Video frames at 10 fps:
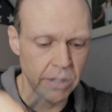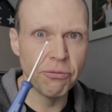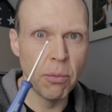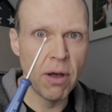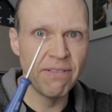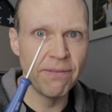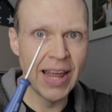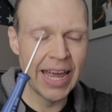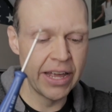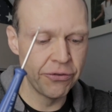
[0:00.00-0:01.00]
A small
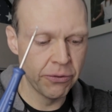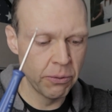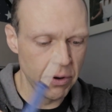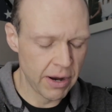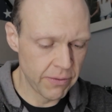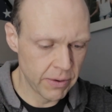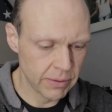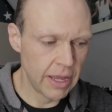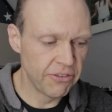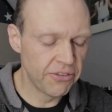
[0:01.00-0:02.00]
flathead
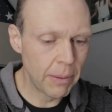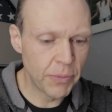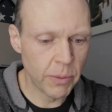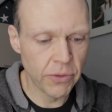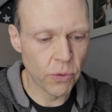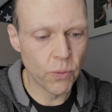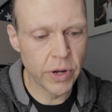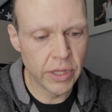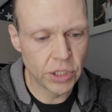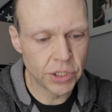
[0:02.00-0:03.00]
screwdriver and something with a
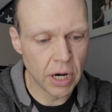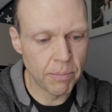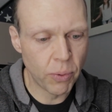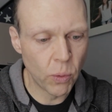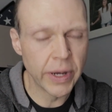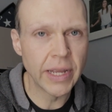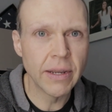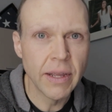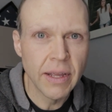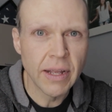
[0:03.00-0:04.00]
really sharp point
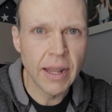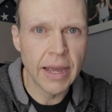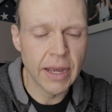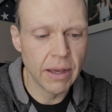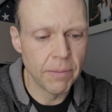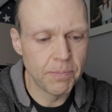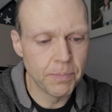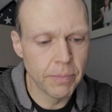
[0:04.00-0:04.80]
like a